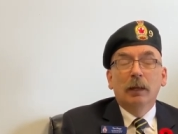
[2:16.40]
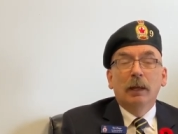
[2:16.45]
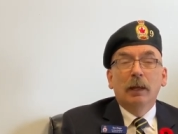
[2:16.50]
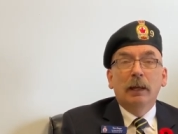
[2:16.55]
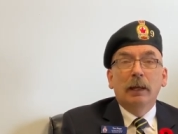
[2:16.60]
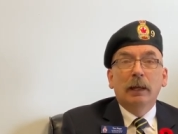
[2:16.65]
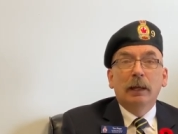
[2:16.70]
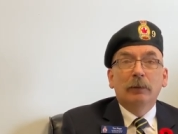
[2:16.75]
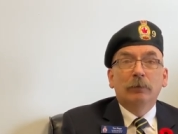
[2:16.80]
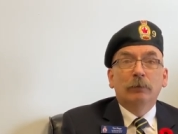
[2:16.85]

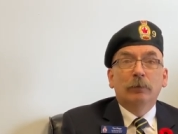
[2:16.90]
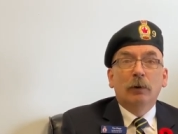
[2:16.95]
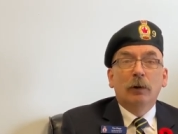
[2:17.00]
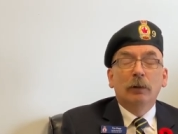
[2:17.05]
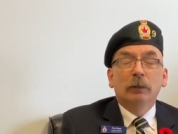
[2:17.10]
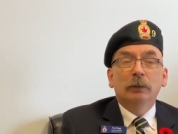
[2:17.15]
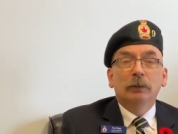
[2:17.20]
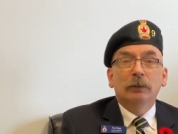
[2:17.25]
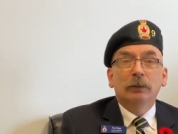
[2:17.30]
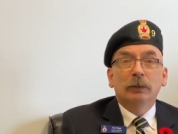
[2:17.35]
had
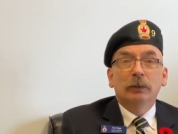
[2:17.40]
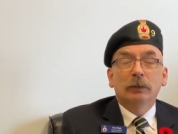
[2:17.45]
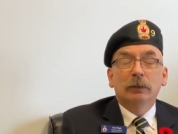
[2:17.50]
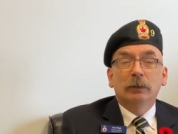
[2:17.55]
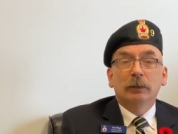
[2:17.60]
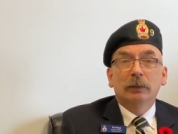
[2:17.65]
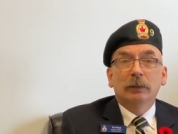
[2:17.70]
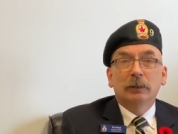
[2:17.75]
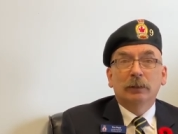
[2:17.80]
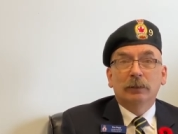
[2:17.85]

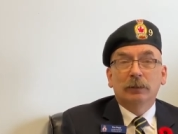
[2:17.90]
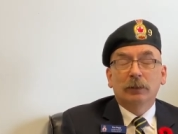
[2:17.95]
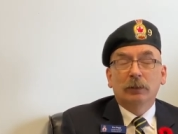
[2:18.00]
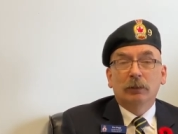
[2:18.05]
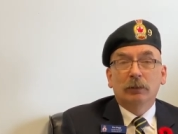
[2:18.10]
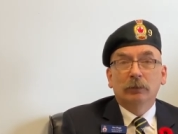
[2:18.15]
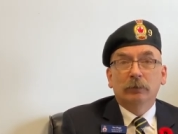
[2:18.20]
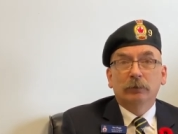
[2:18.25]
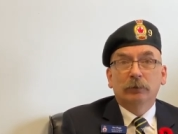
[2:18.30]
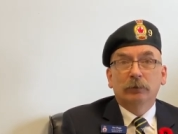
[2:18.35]
volunteered
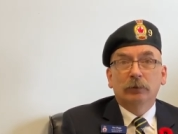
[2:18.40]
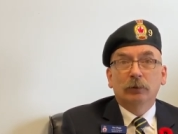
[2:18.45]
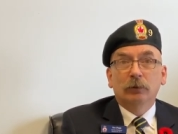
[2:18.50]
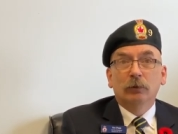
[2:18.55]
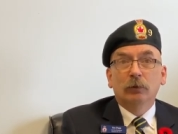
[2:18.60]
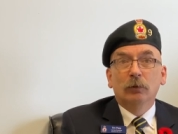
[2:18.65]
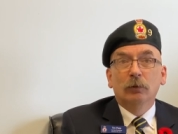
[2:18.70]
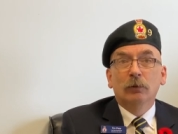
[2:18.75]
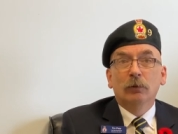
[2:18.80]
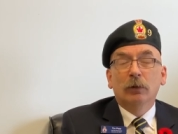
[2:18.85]
itself to
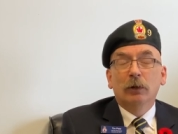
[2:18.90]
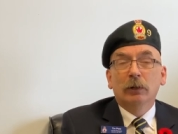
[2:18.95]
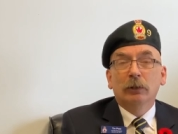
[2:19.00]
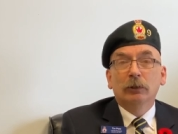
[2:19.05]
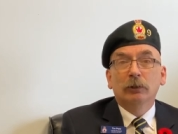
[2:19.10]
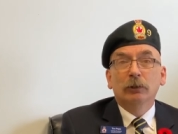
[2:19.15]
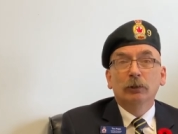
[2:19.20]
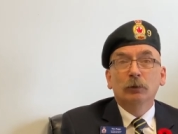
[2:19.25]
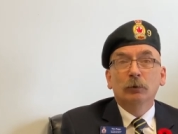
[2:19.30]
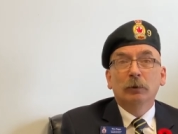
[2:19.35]
go on
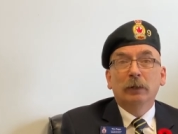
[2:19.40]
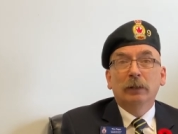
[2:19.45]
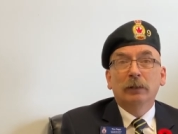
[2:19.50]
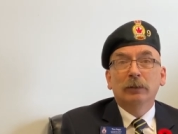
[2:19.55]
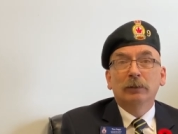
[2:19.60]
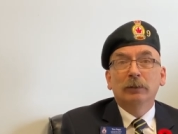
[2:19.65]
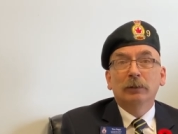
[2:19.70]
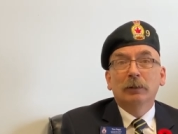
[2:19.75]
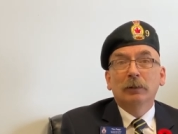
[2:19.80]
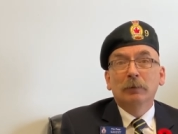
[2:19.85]
a
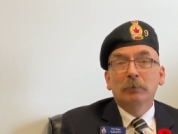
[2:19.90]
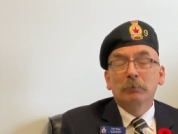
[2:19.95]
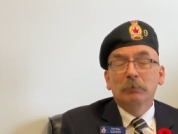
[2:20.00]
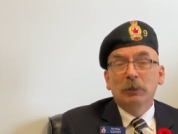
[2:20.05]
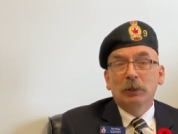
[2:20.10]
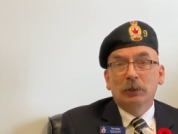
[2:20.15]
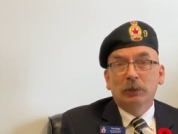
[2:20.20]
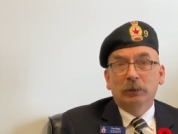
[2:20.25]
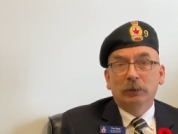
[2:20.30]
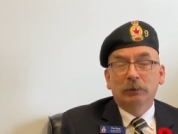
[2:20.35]
UN
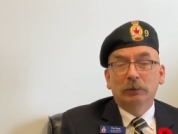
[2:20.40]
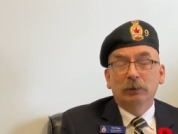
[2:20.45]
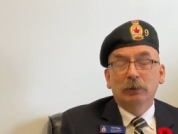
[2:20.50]
mission,